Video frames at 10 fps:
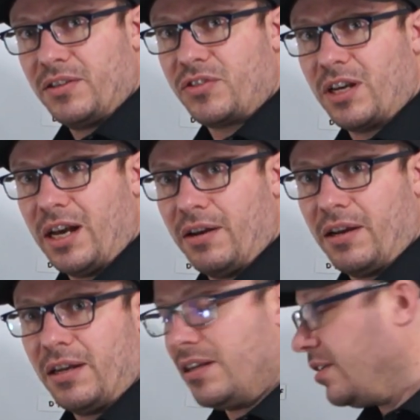this
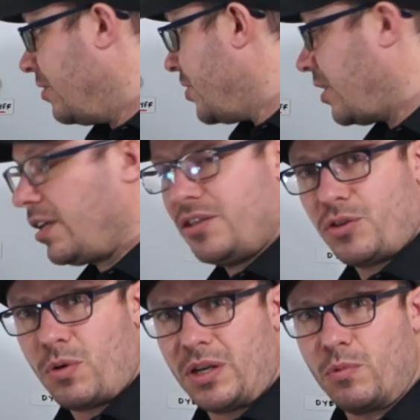guy. He's
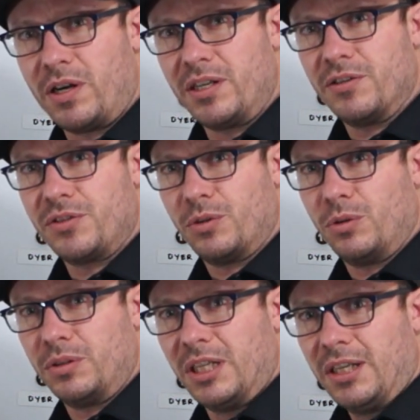21 years
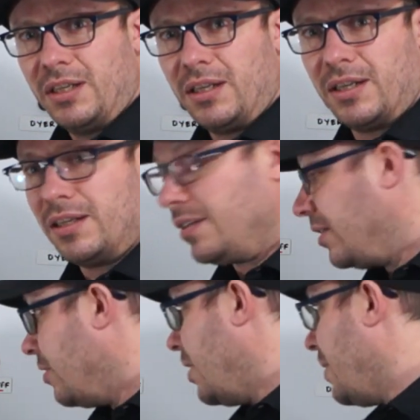old.
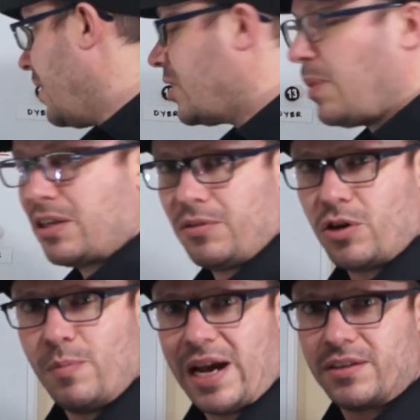I expect him to
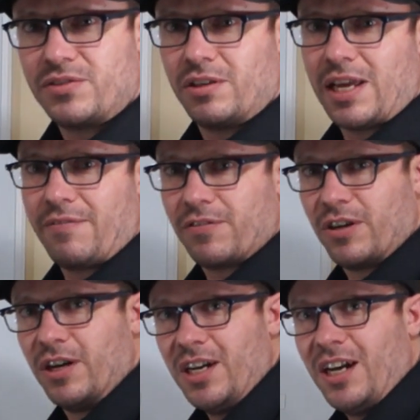go back to South
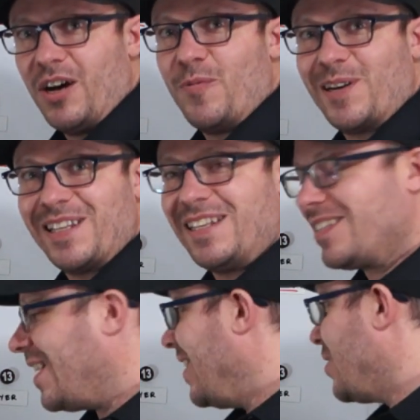Africa one of
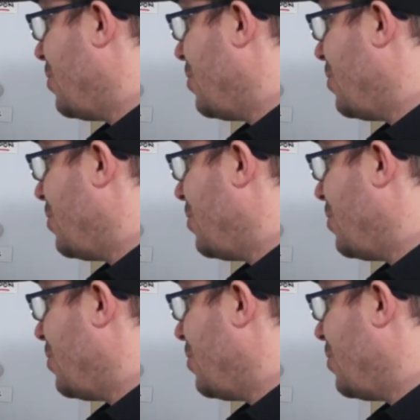these days